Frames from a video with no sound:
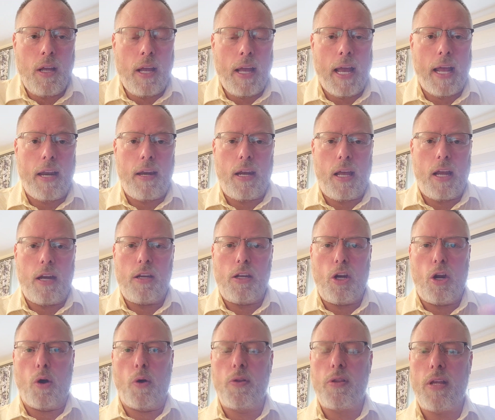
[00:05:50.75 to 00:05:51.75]
And
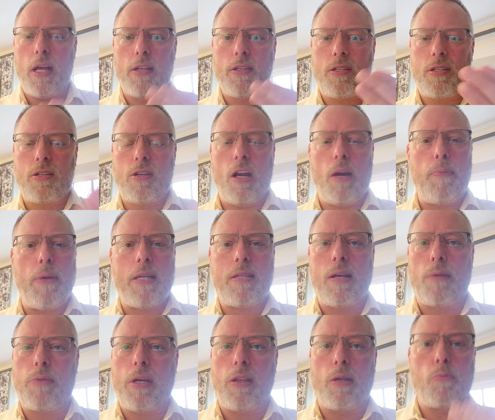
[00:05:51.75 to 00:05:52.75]
you know, it's going to be
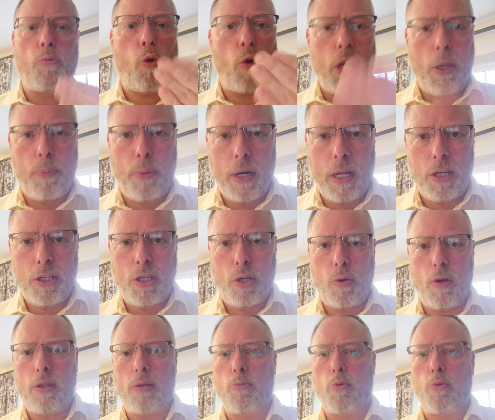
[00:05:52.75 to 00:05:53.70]
something, the more you put into it,